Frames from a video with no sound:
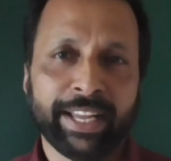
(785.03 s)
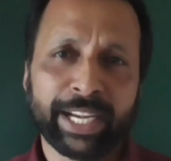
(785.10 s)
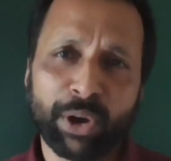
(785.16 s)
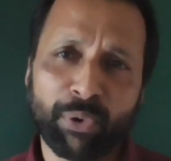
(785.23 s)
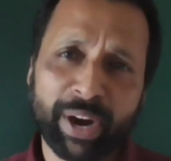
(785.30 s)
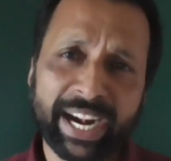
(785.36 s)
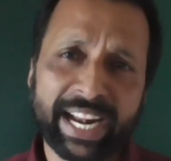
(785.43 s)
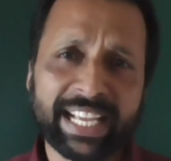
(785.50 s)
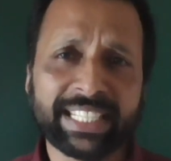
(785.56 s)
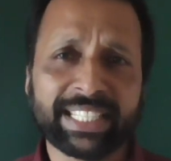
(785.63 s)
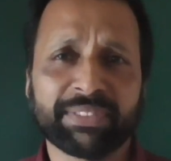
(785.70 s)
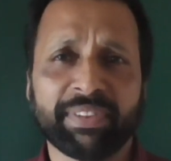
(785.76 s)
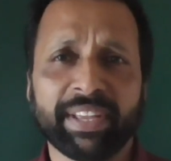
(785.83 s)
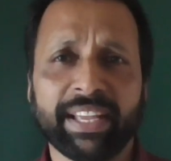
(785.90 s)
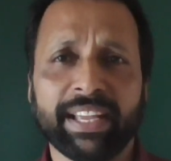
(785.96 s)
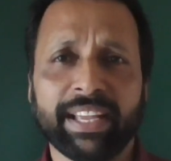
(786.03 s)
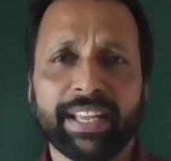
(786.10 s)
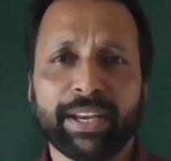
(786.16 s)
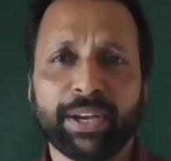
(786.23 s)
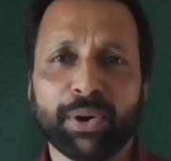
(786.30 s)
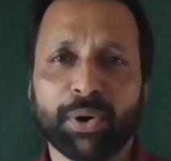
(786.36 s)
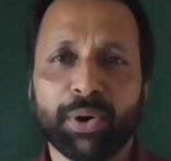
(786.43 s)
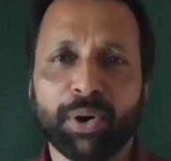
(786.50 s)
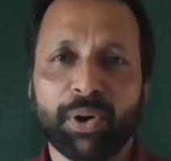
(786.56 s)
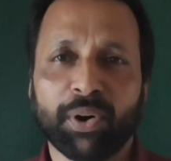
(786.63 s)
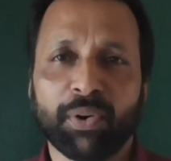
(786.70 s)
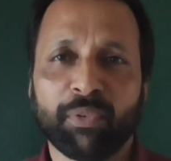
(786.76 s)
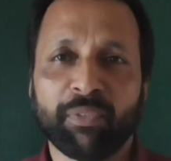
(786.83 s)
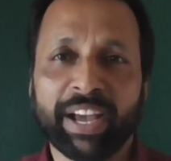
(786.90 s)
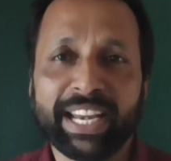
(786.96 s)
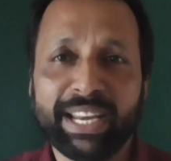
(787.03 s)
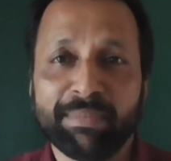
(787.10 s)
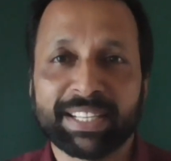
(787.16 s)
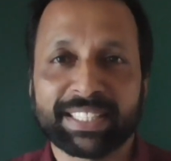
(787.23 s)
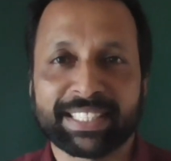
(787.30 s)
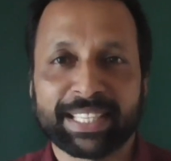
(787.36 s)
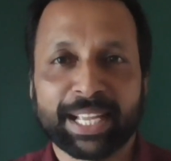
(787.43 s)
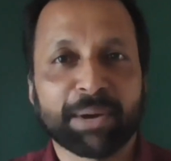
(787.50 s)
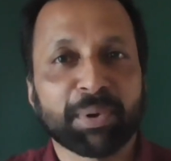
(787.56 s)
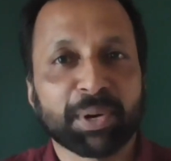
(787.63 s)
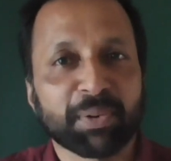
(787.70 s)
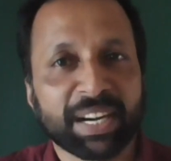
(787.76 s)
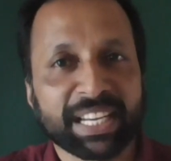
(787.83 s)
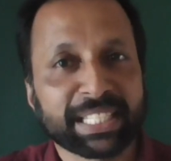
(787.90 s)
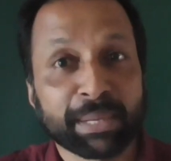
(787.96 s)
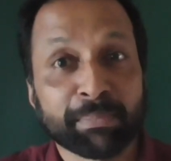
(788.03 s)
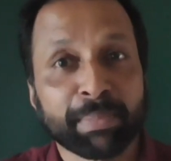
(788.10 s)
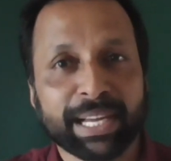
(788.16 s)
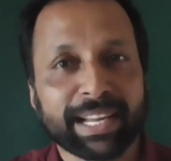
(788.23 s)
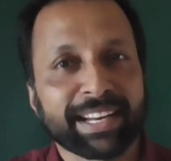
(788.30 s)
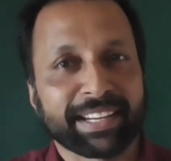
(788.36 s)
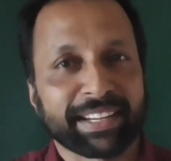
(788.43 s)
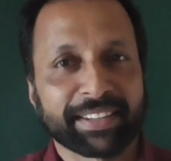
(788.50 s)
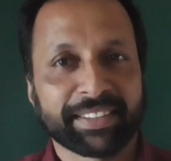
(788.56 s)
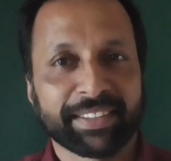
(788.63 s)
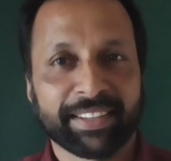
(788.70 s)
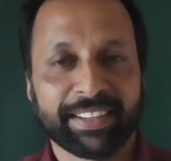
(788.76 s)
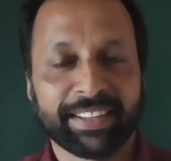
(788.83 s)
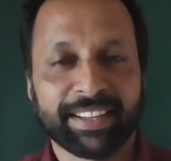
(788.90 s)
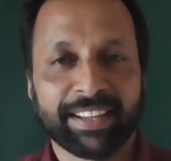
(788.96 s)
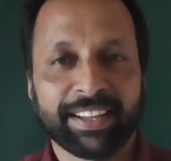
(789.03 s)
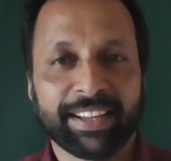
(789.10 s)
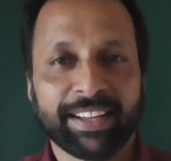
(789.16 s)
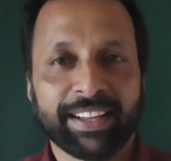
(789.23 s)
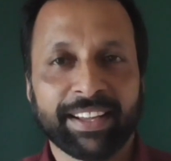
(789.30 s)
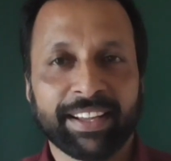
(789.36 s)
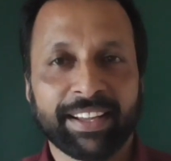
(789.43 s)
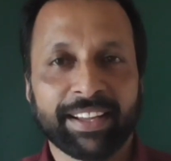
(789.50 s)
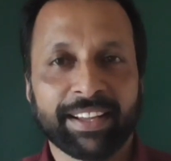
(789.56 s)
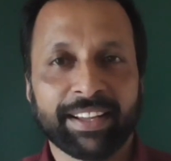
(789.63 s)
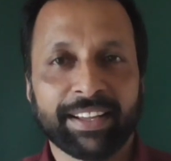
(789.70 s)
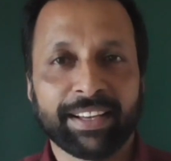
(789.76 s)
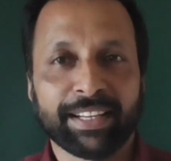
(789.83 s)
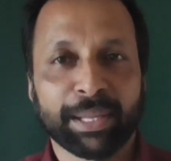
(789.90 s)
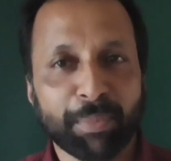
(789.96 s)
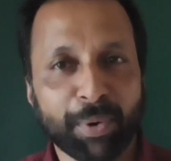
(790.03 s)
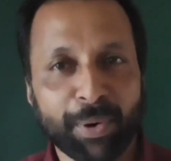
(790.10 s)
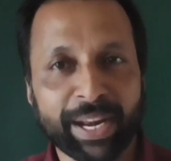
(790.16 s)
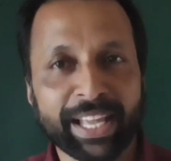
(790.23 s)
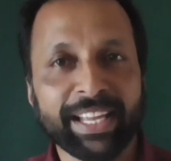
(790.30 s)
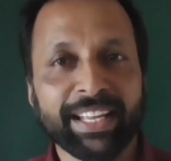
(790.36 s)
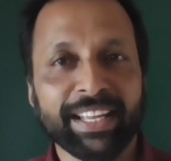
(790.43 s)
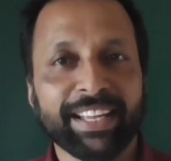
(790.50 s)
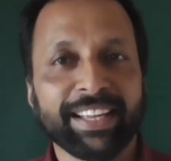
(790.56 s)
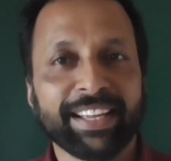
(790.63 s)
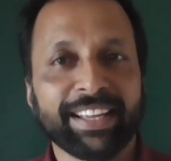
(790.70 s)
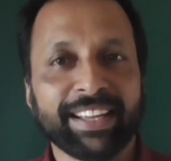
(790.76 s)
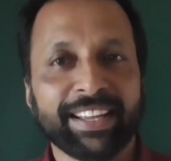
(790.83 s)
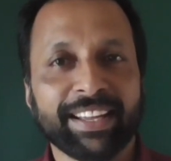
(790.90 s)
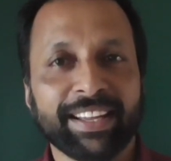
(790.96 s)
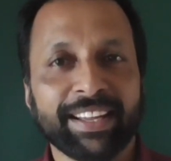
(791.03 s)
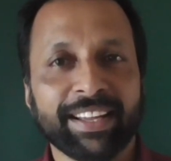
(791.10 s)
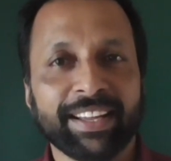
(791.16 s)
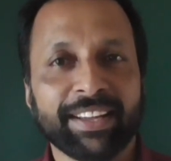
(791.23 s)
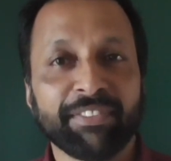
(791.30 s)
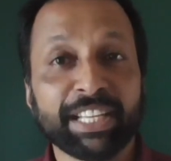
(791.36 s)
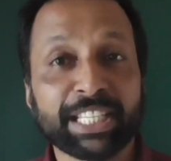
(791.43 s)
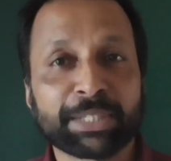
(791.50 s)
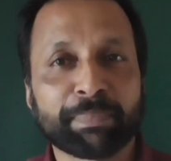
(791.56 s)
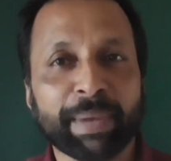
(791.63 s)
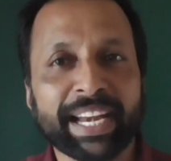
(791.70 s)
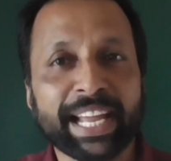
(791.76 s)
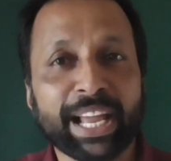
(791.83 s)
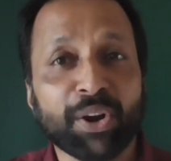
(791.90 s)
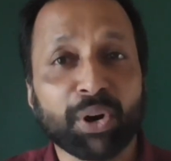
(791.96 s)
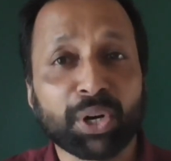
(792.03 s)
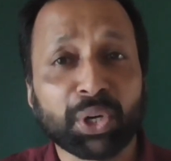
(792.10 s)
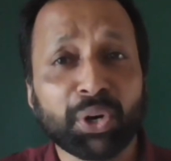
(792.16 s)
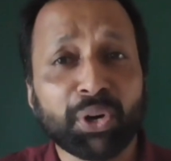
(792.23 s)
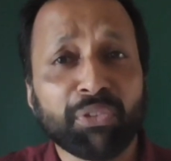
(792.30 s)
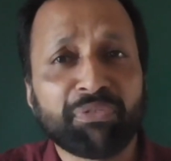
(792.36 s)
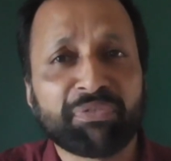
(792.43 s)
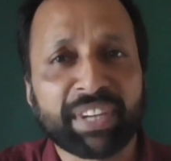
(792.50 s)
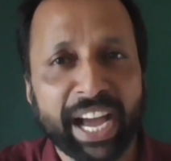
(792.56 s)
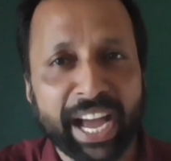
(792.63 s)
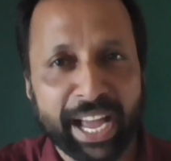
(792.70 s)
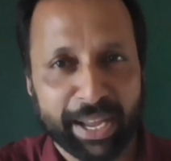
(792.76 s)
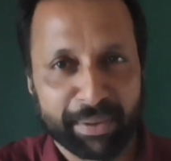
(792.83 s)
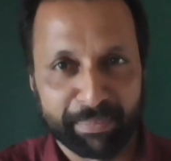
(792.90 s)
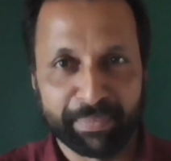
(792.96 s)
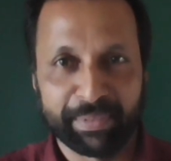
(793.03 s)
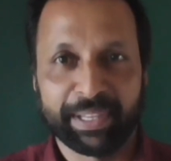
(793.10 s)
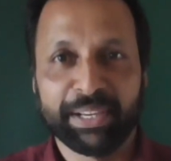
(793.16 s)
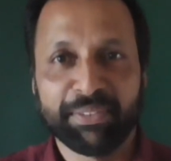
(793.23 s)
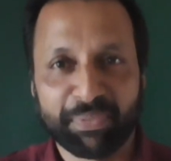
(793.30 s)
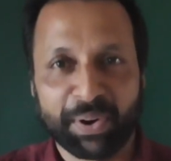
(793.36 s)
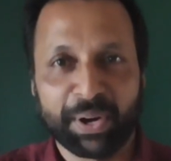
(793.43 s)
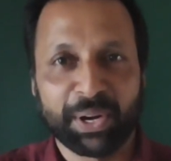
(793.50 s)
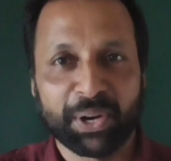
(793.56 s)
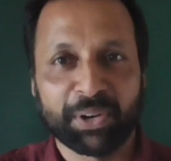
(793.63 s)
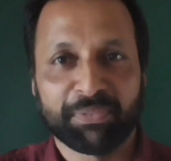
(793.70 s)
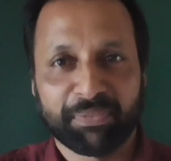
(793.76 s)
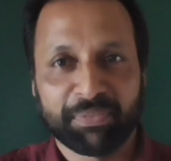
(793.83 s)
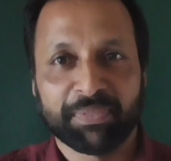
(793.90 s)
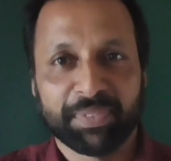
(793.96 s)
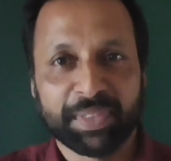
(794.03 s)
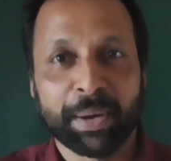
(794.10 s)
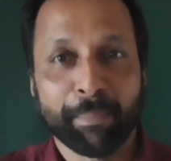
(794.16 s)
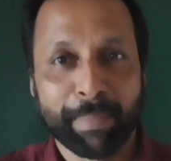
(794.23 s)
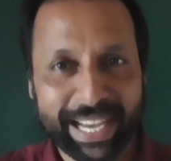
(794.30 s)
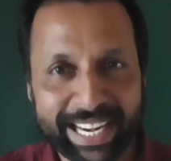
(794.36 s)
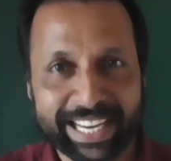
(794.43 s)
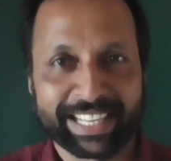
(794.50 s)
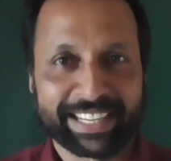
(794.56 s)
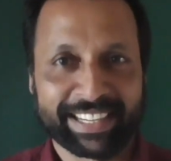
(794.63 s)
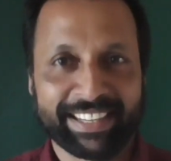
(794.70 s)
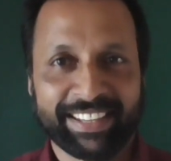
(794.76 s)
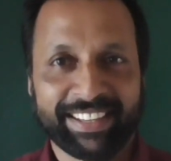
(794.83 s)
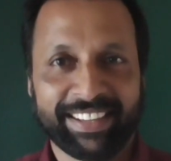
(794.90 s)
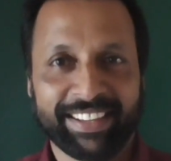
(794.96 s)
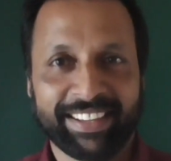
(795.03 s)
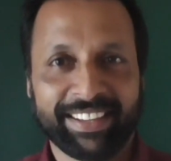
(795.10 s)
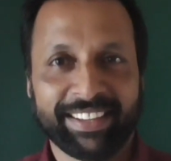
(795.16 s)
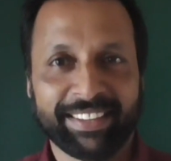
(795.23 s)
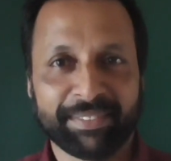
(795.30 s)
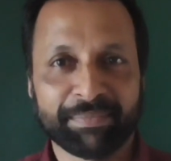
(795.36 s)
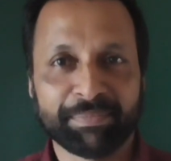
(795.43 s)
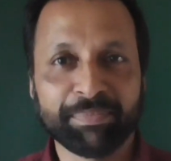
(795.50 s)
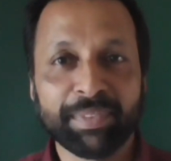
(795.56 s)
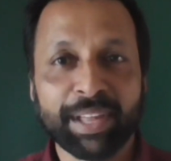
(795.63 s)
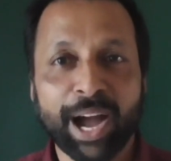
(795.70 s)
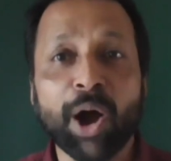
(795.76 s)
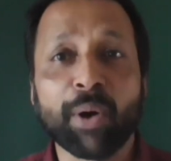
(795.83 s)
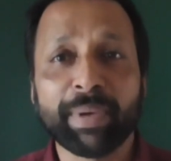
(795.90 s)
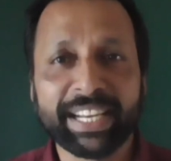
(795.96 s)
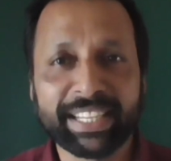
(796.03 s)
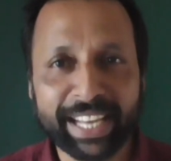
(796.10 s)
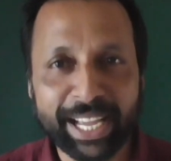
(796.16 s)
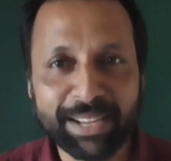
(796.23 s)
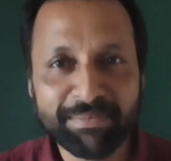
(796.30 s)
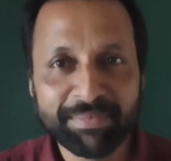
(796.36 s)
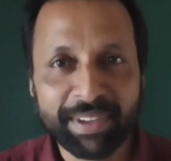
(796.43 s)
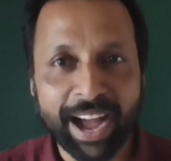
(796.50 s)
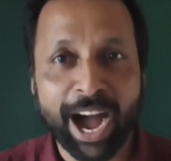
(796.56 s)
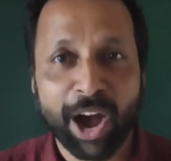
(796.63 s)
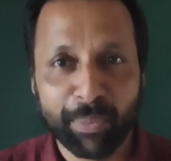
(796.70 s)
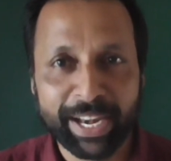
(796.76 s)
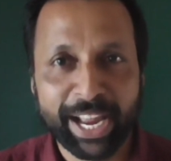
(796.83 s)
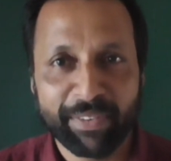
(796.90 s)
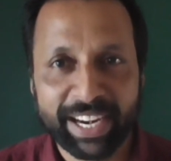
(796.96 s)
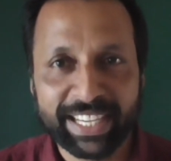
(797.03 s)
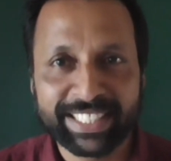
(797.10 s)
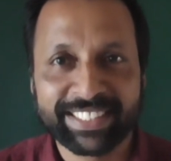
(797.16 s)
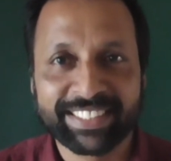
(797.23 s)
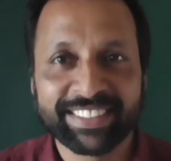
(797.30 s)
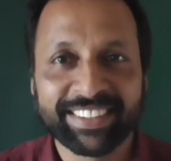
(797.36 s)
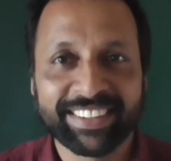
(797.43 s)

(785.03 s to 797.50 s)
Nowadays, we know very much about what is a mirror. In the morning, we spend a lot of time in front of the mirror. How many time? How many hours?